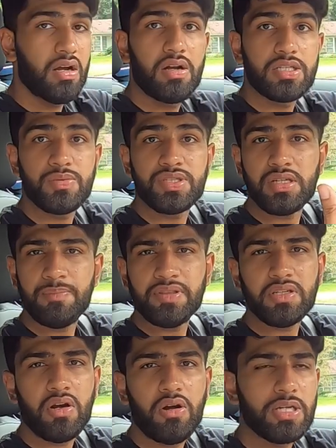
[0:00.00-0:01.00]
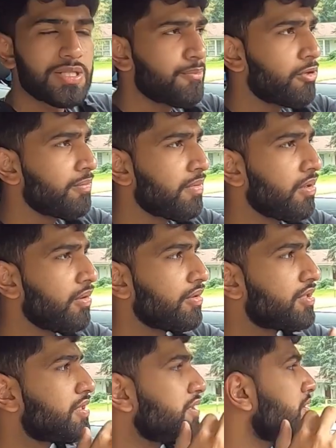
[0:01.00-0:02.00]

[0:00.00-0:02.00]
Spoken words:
All right, so we're just gonna put the car in sport mode